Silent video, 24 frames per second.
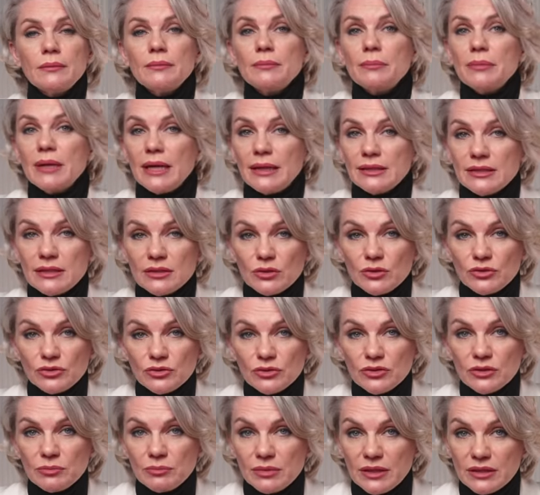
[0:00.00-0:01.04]
Plus, it also
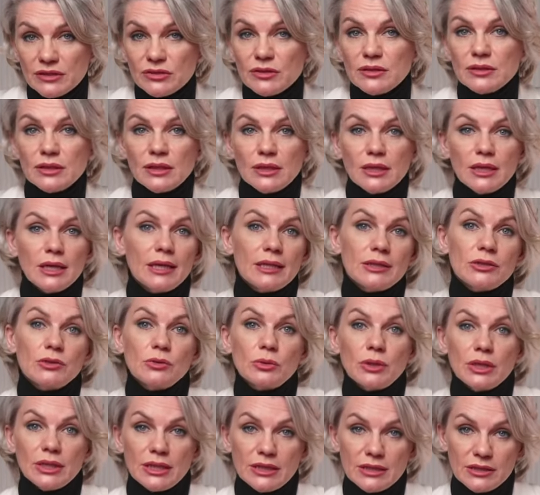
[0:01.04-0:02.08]
depends on the client's
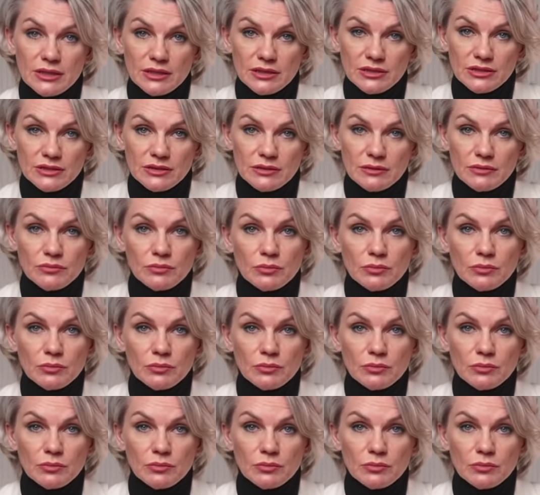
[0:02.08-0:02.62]
willingness.